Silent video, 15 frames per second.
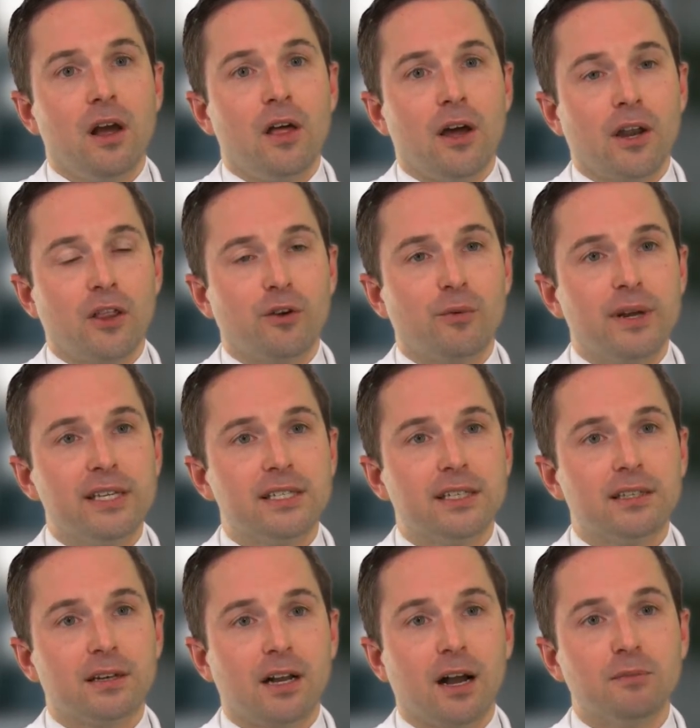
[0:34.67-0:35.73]
Another
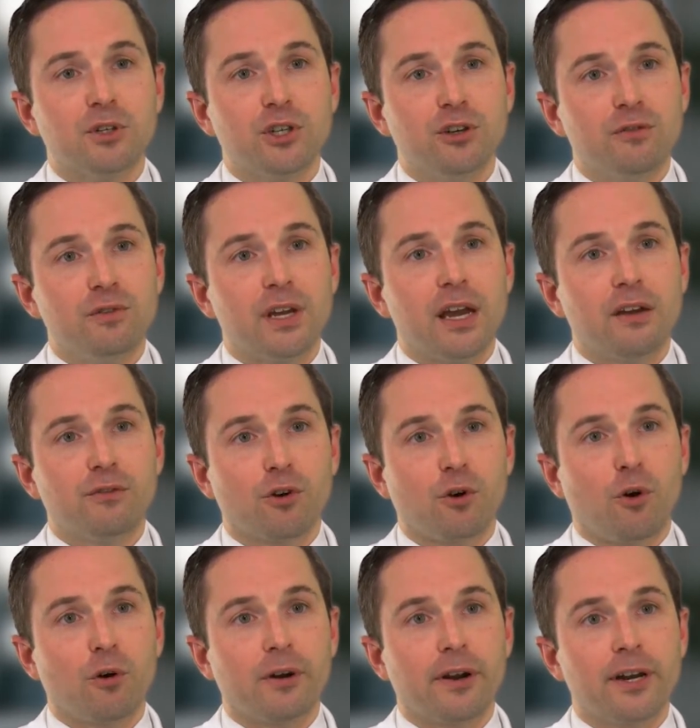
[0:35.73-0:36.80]
reason to come to UVA for
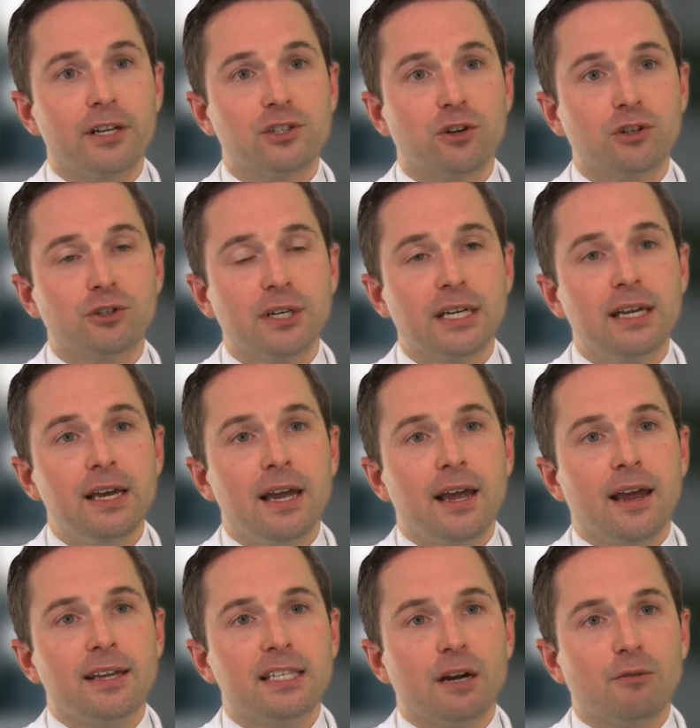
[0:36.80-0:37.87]
coronary surgery
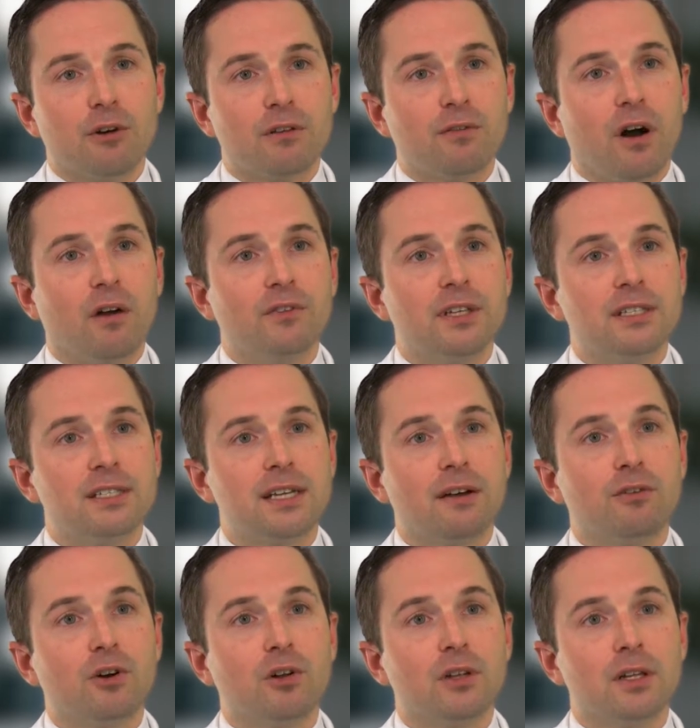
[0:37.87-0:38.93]
is that we're involved in
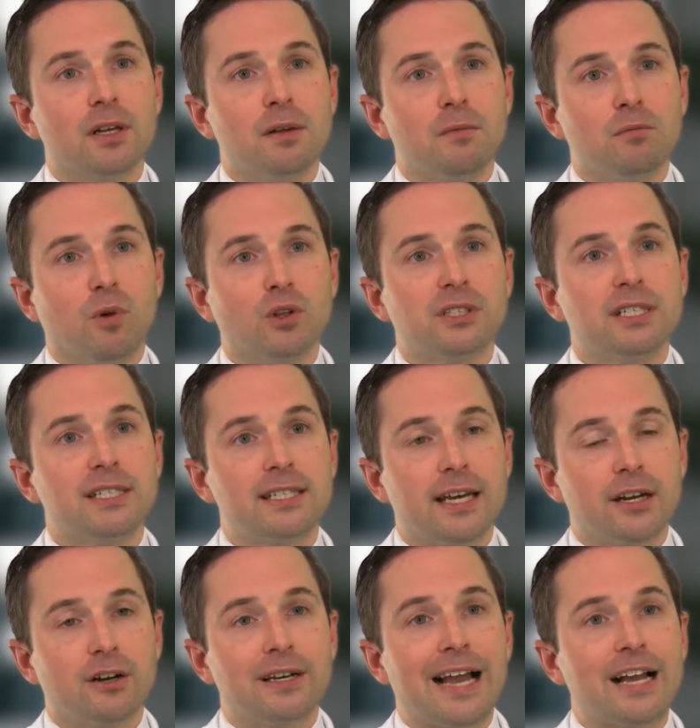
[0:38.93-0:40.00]
several
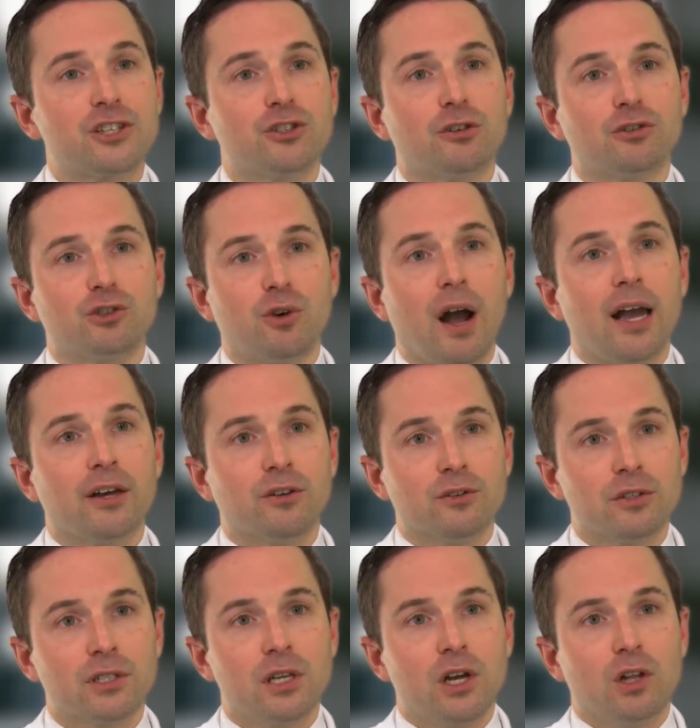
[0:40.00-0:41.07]
multi-center national
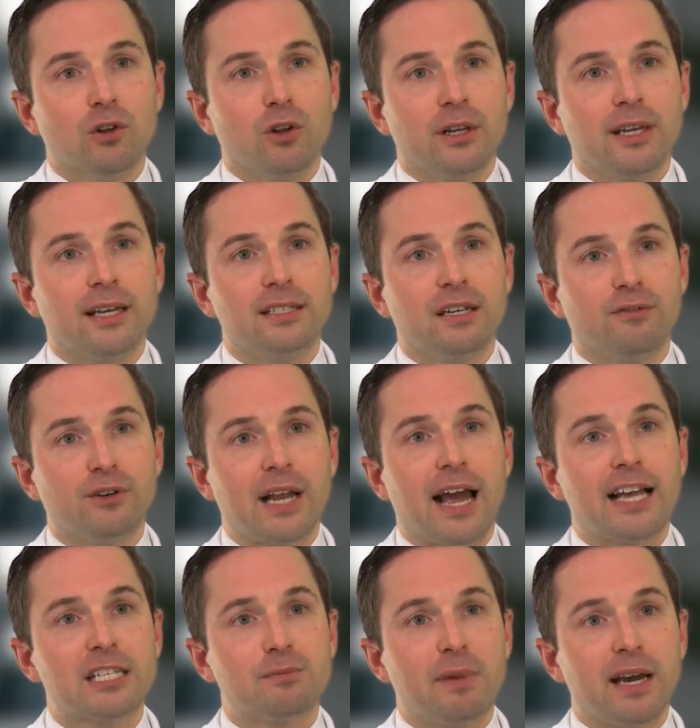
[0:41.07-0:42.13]
trials looking at different
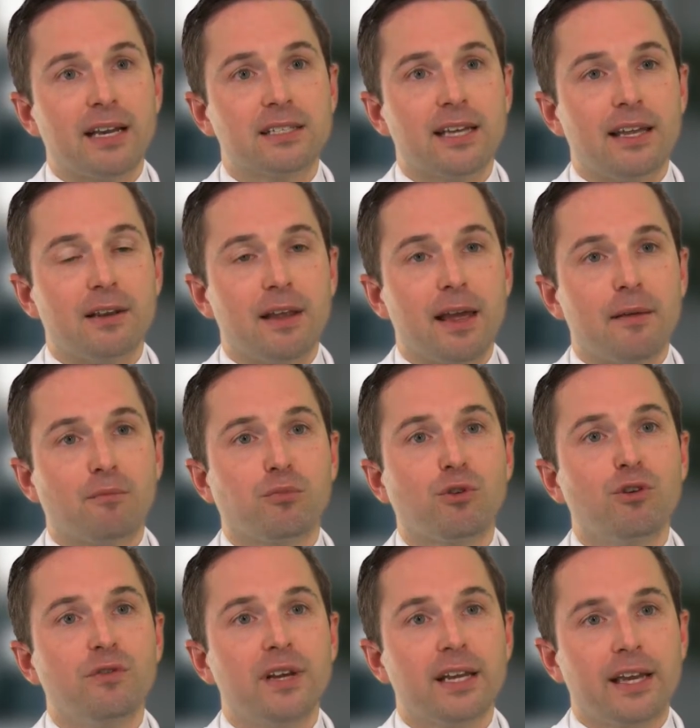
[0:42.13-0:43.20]
aspects and
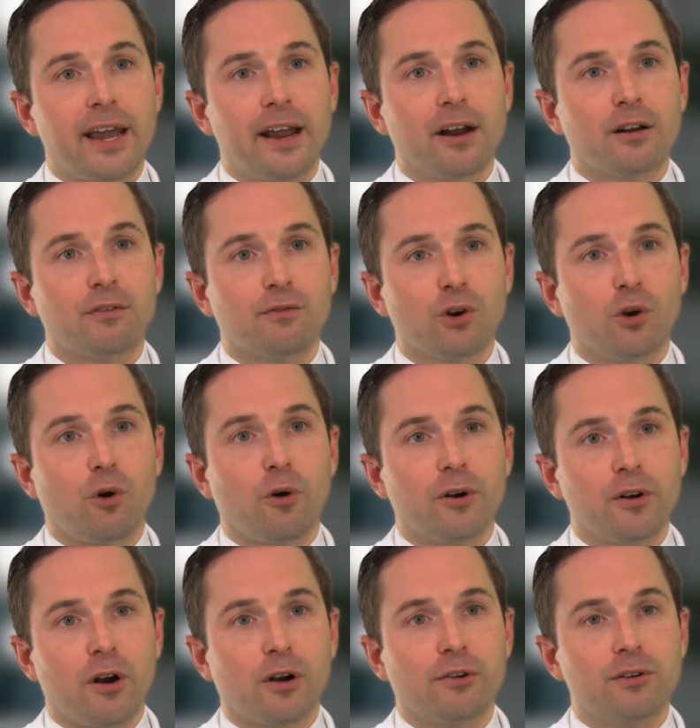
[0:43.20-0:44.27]
improving care for
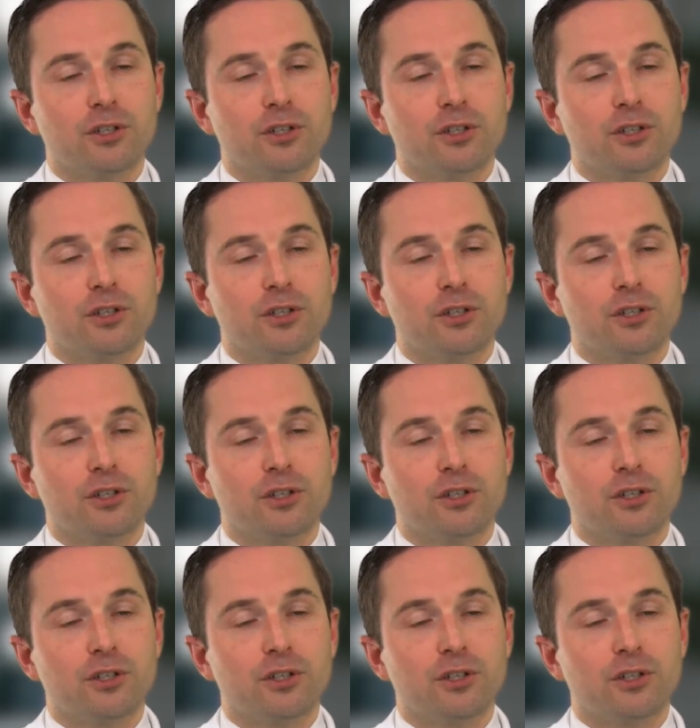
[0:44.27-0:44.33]
coronary artery